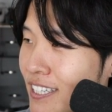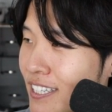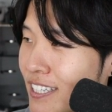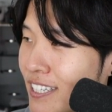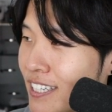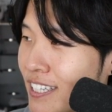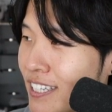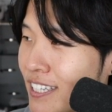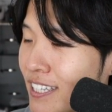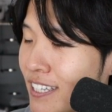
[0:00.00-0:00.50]

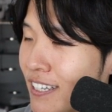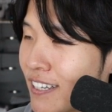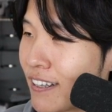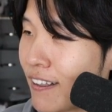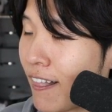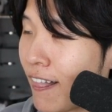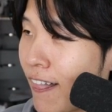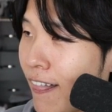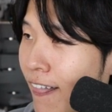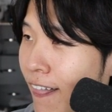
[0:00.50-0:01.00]

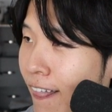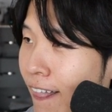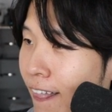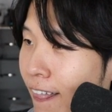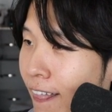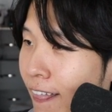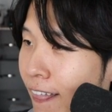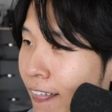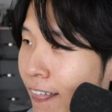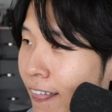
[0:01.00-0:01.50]

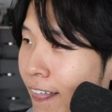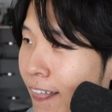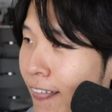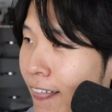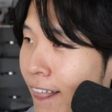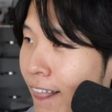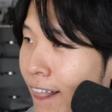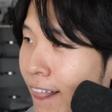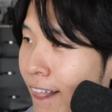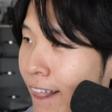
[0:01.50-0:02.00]

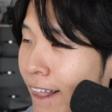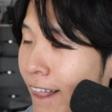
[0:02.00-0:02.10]
[no speech]